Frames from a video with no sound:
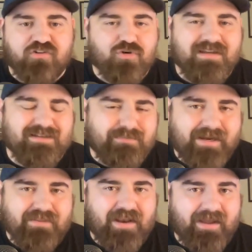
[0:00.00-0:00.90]
Toohey is a
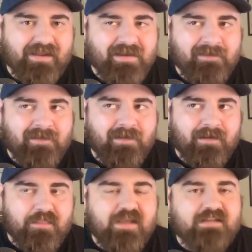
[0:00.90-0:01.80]
player that I
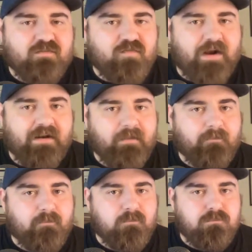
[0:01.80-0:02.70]
think it's very
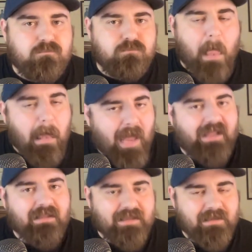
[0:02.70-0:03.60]

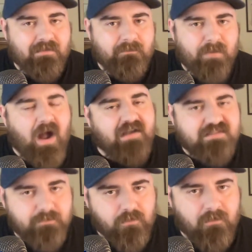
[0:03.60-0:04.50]
likely,
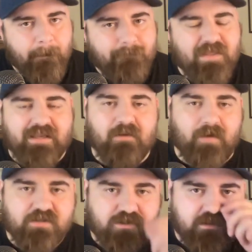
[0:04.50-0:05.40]
possible that he
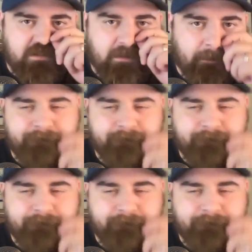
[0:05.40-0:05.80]
redshirts.